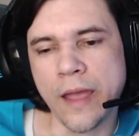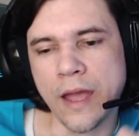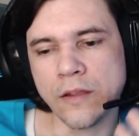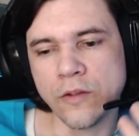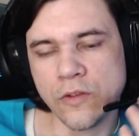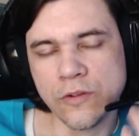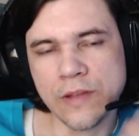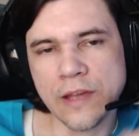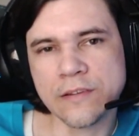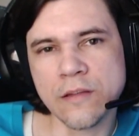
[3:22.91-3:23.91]
And you do
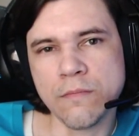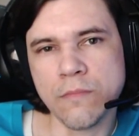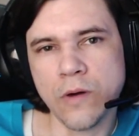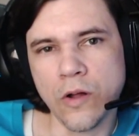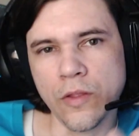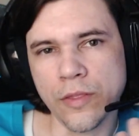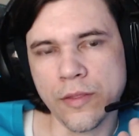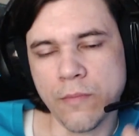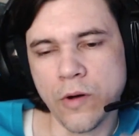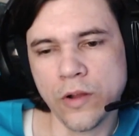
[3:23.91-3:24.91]
taste the malt. The
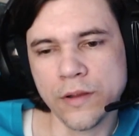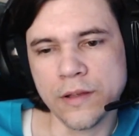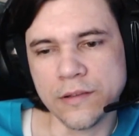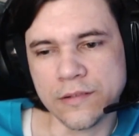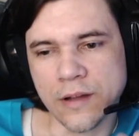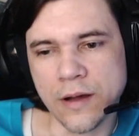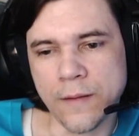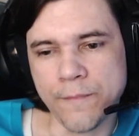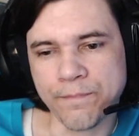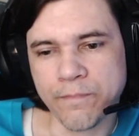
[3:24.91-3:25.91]
malt is,
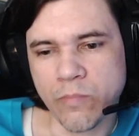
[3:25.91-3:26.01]
um,